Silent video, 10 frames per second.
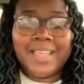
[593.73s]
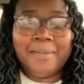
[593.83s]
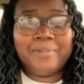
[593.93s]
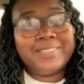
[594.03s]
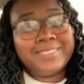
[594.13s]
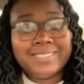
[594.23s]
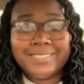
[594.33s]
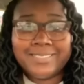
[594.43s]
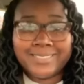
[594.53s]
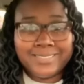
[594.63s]

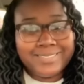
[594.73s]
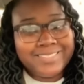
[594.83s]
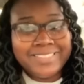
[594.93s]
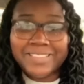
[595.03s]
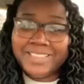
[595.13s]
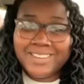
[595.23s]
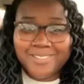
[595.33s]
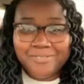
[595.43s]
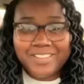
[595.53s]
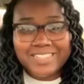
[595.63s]
Princess, get in
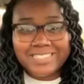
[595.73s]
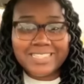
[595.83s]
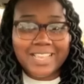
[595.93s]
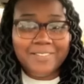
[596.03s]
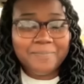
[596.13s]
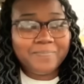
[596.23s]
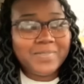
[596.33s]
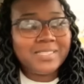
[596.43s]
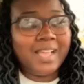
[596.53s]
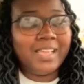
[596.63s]
the front seat.
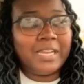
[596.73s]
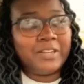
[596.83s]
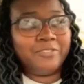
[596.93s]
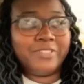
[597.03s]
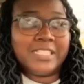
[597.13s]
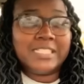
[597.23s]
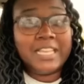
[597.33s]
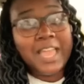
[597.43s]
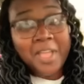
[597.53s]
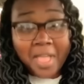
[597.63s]
So I get in the front
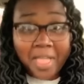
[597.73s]
seat like,